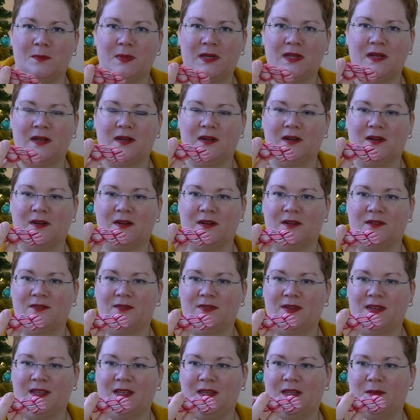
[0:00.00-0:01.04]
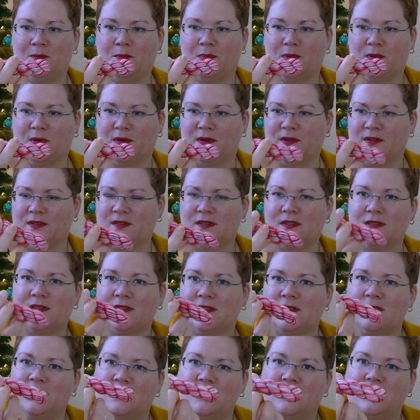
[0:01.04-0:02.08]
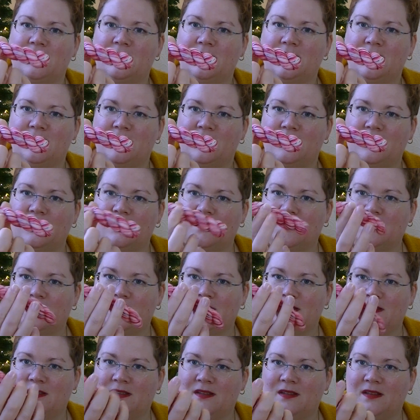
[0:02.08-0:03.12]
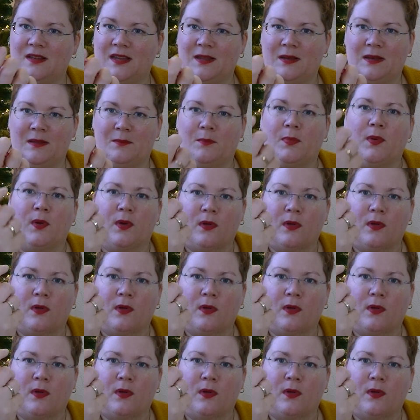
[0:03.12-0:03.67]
bit of ladybugs. Really